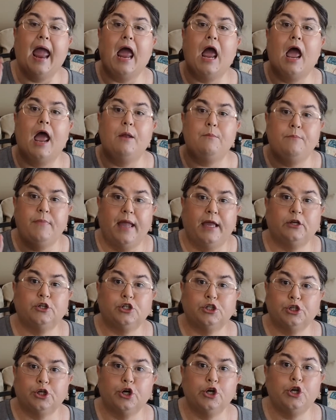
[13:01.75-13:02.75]
and make
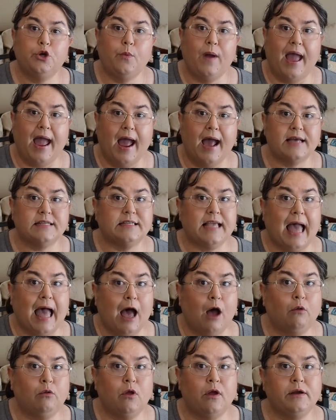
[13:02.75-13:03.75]
sure you ask
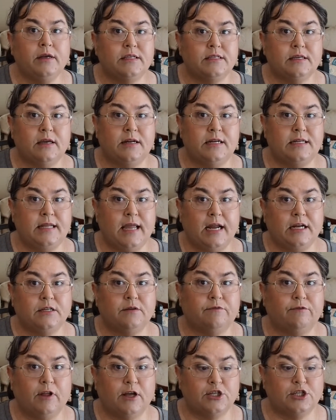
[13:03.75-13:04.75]
how long it's going to take to
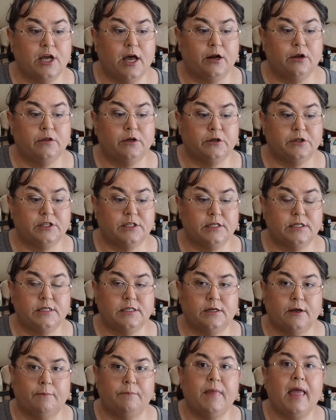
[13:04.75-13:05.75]
flush out of their
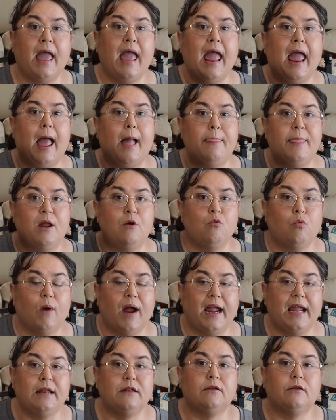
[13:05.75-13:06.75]
system, and then
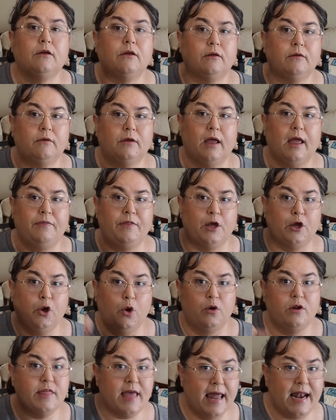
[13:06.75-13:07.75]

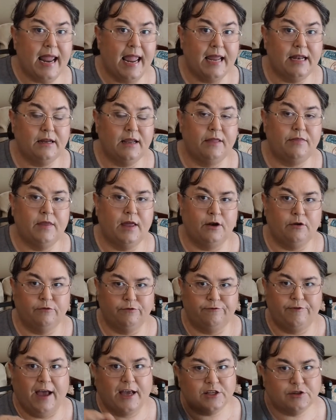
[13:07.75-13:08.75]
go to that end, and then
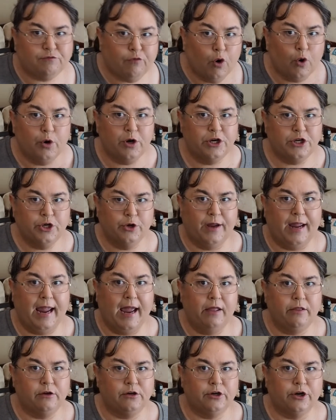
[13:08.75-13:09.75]
fast forward in your
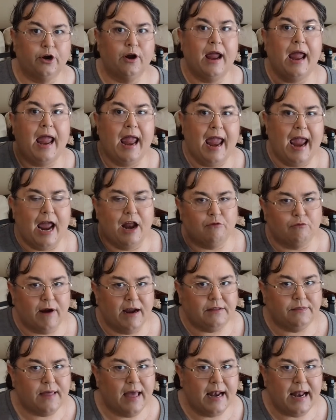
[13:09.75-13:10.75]
calendar and
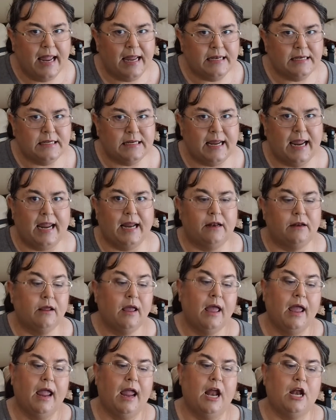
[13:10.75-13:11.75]
write that end date.
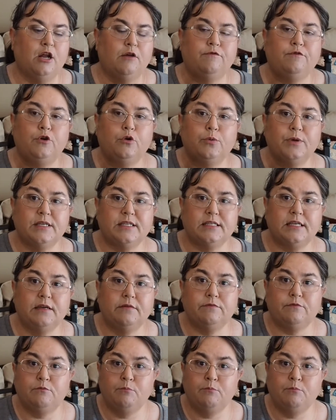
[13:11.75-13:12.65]
And if you receive